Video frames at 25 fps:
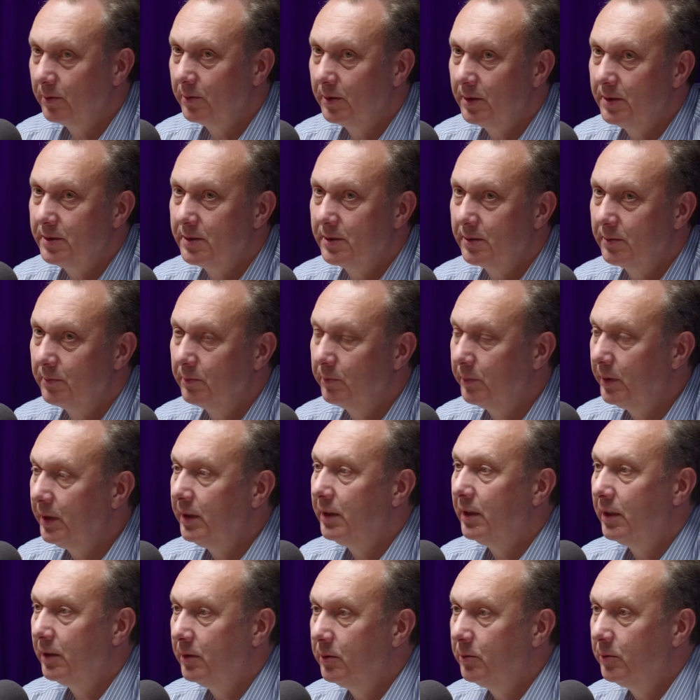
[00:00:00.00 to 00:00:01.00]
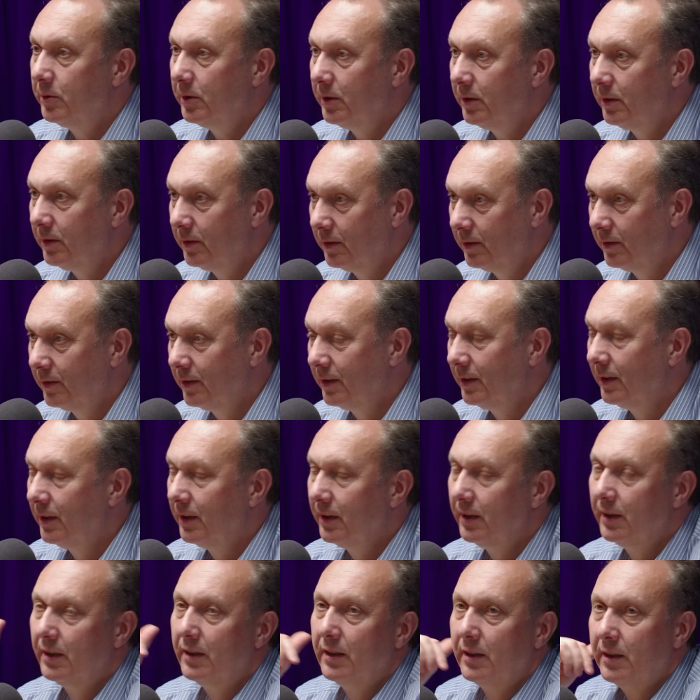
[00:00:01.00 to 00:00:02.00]
this biannual,
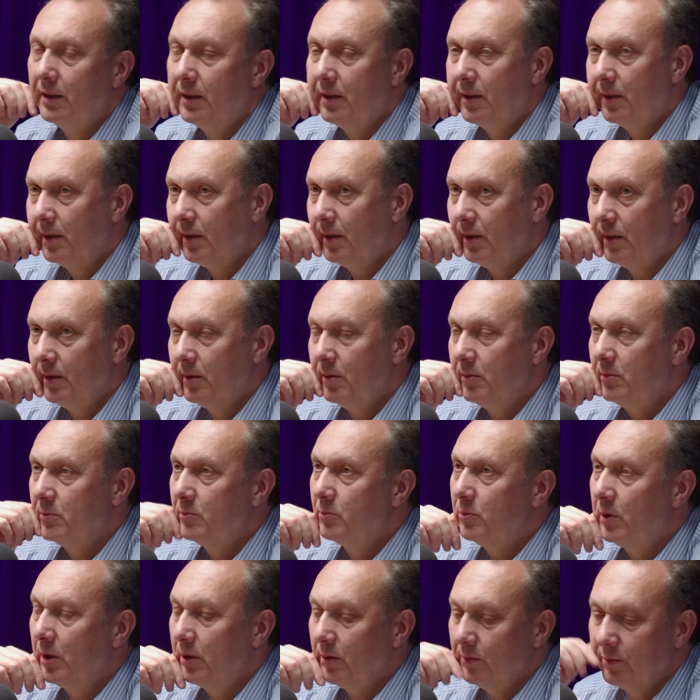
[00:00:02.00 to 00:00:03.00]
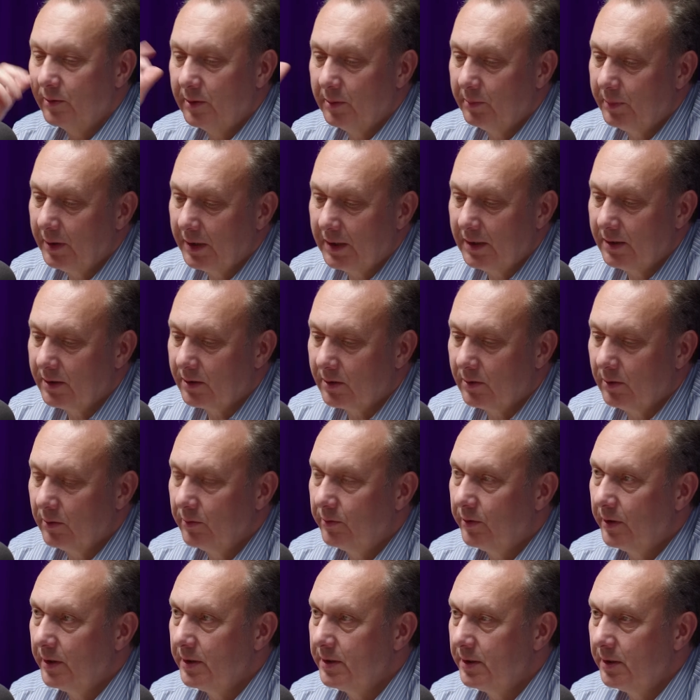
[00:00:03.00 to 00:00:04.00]
one of the biggest
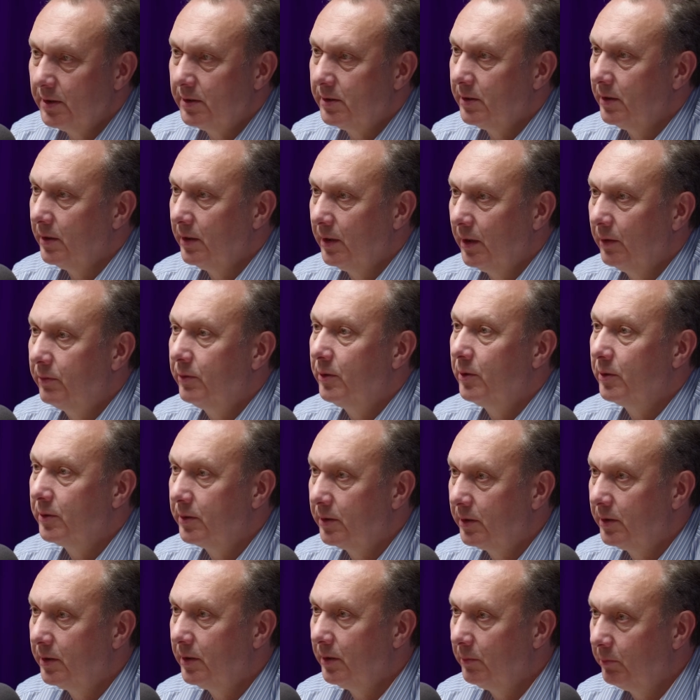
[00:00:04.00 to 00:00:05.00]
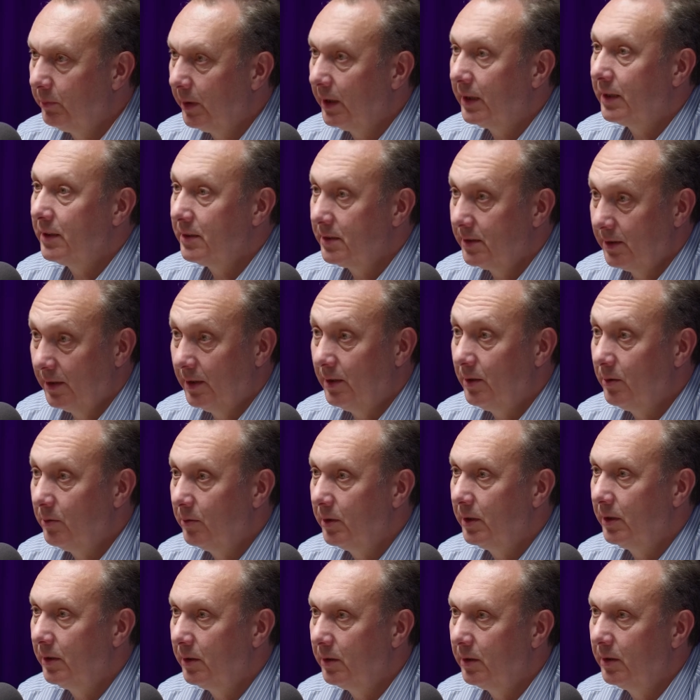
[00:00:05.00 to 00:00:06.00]
conferences, if not the biggest
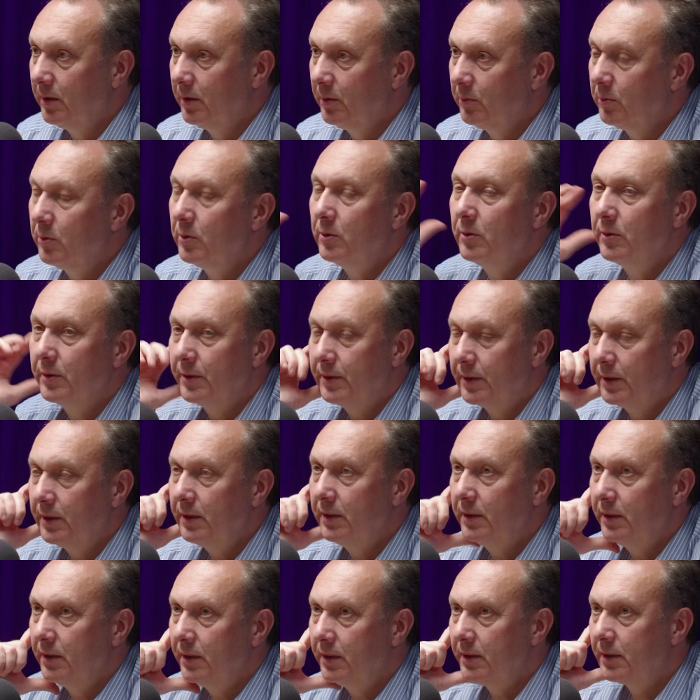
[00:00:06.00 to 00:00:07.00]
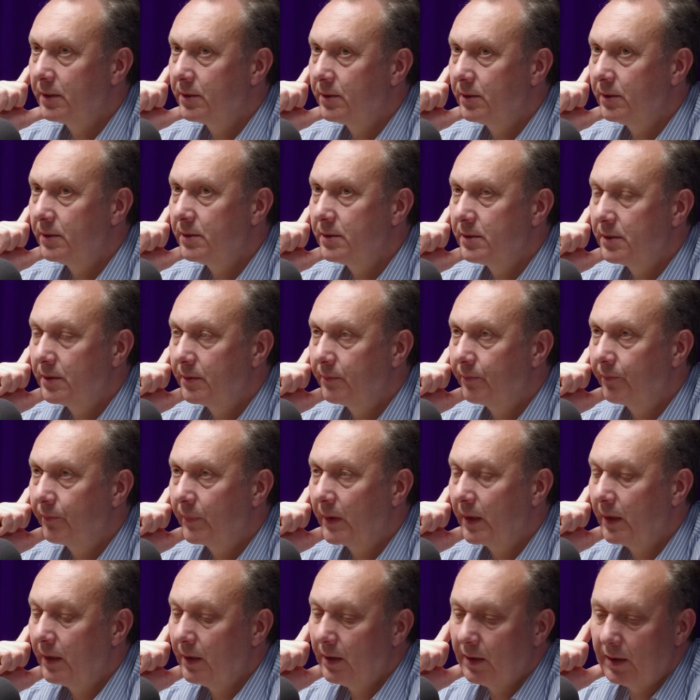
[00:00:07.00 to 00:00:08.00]
now in the world, in addictions.
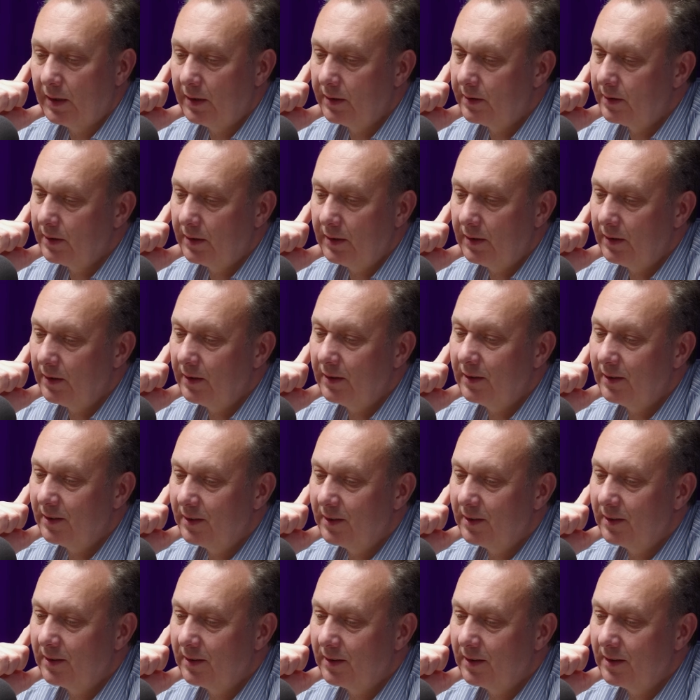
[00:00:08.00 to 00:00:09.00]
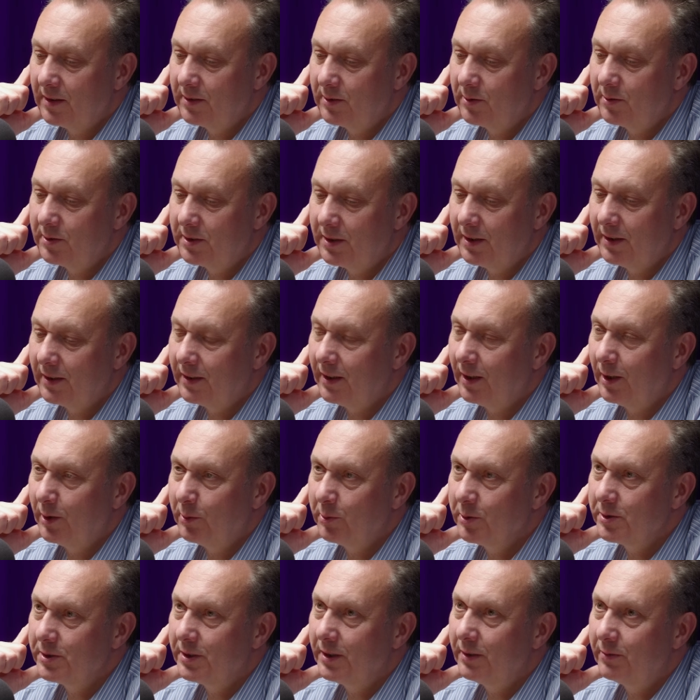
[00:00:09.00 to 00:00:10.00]
As you said, I
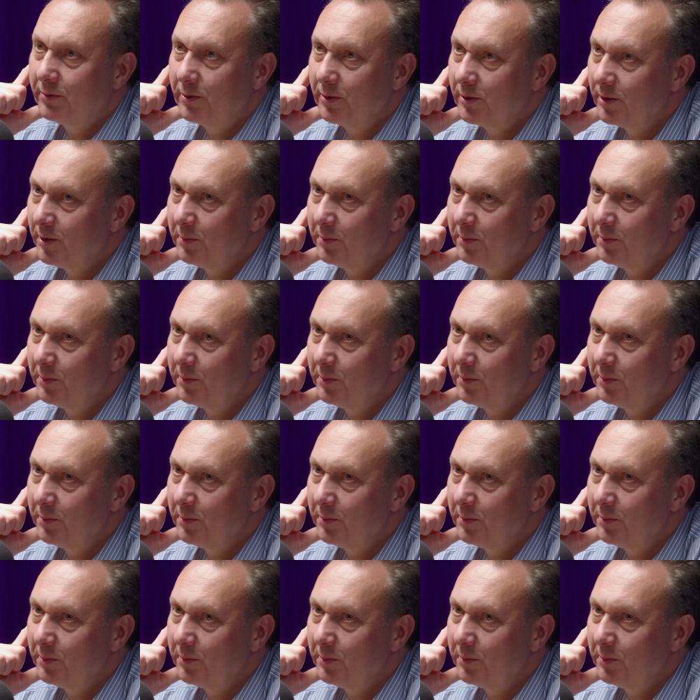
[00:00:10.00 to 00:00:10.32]
was there from the